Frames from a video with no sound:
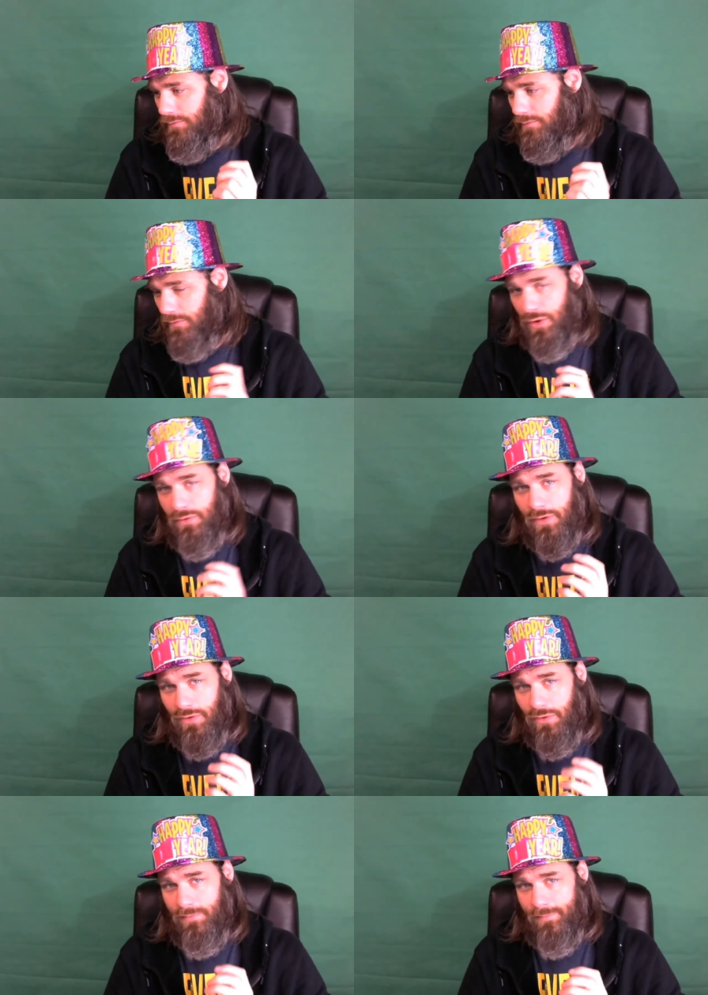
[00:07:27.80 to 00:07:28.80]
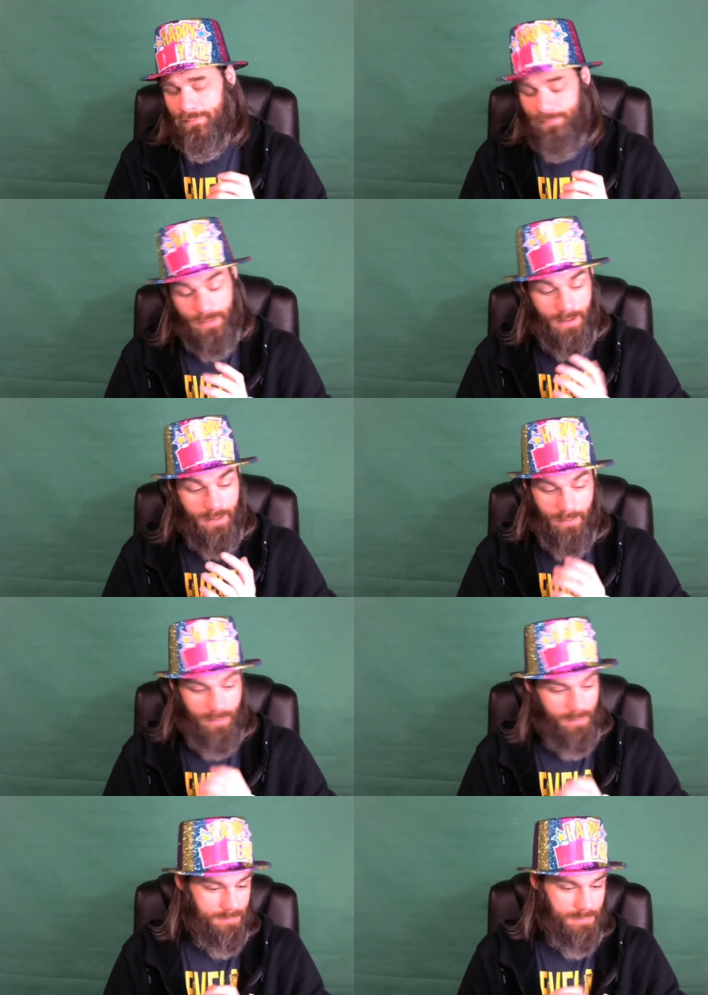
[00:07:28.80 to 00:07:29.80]
YouTube, I don't
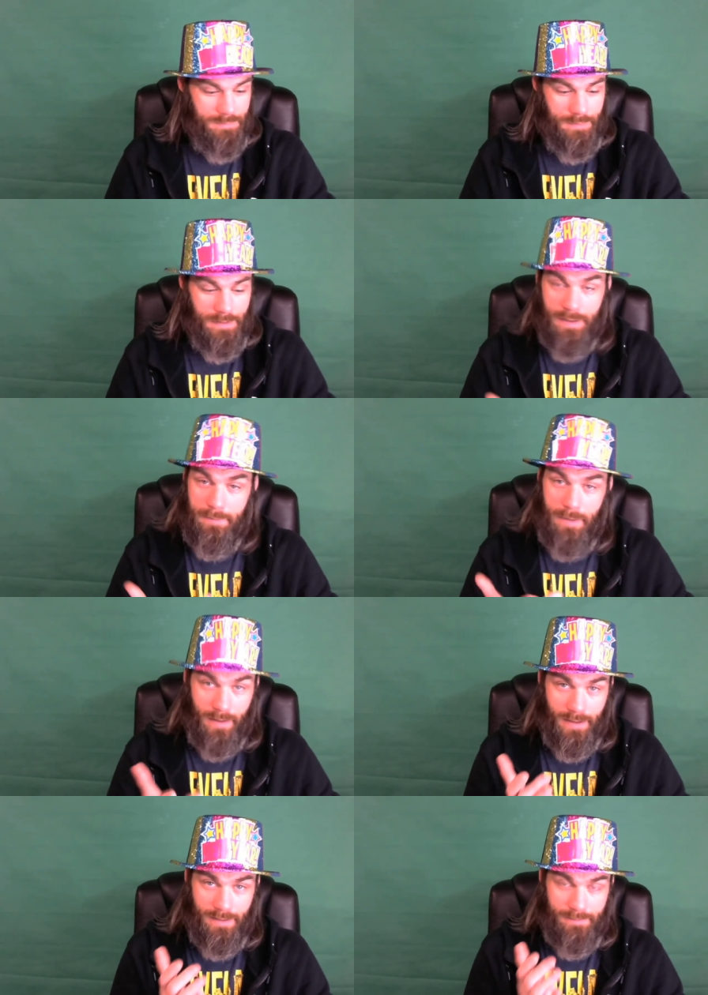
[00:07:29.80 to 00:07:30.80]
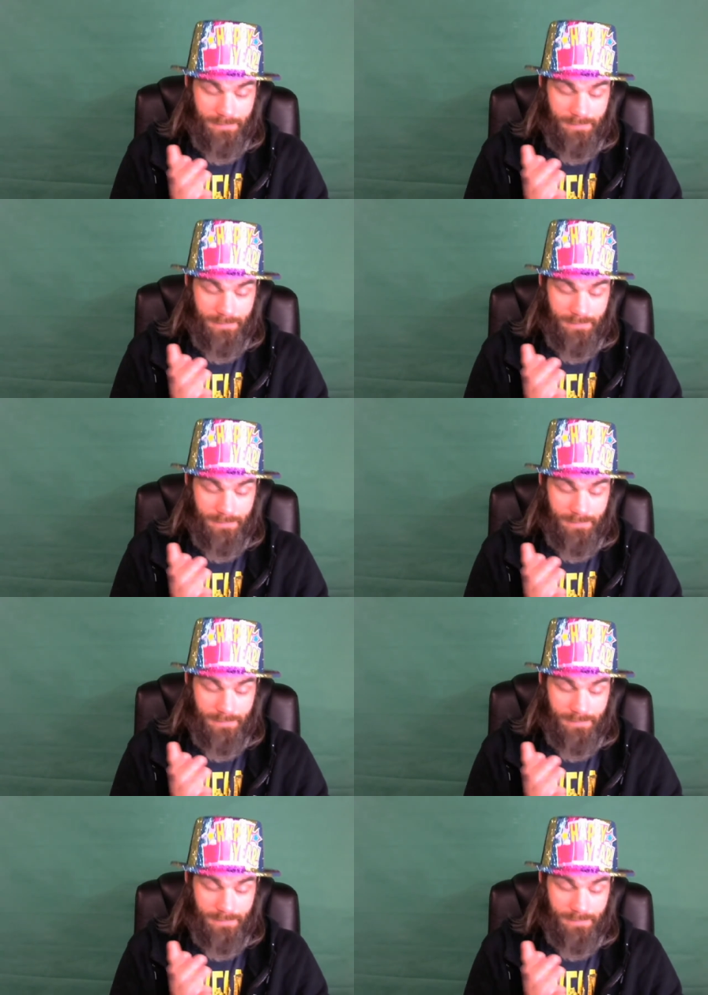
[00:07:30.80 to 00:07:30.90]
know. Affiliate marketing?